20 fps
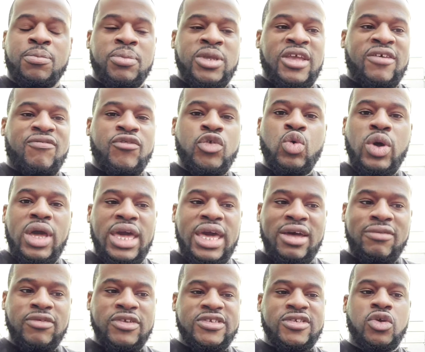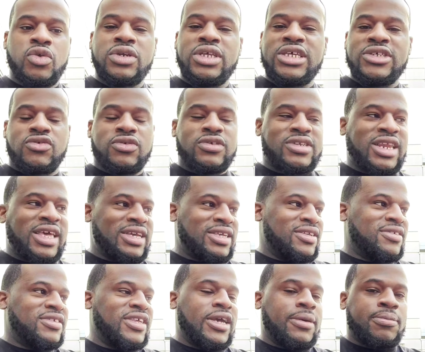if you have a certain interest. Like
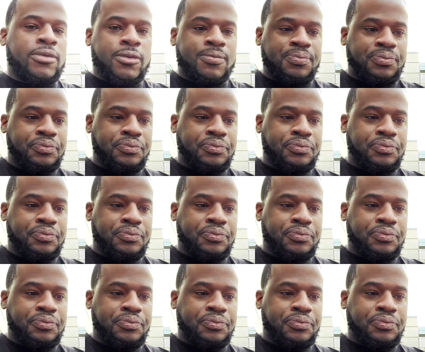example,